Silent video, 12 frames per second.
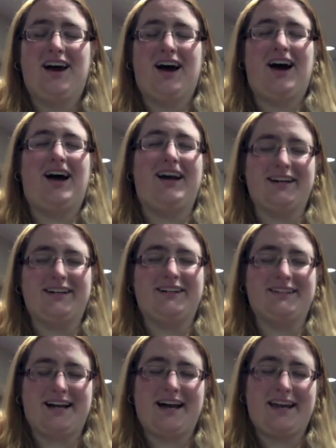
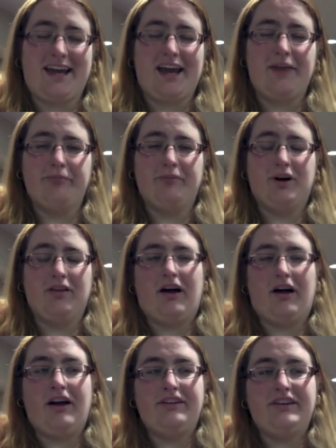I game a
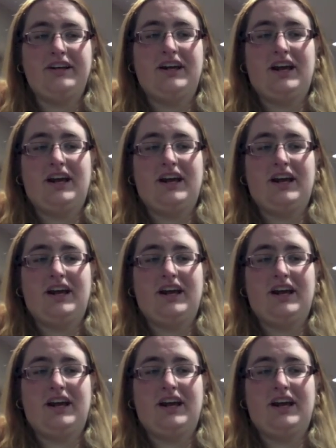lot,